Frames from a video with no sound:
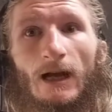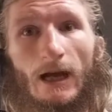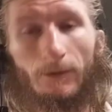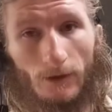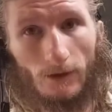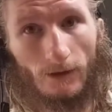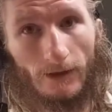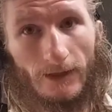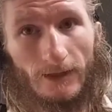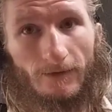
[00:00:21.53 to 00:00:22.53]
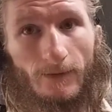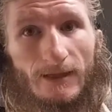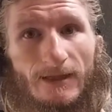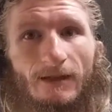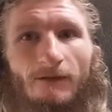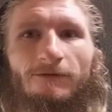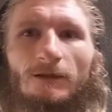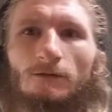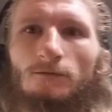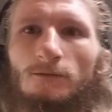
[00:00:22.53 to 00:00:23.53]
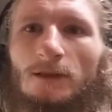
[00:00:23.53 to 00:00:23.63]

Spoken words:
I'm recording this from a cell phone.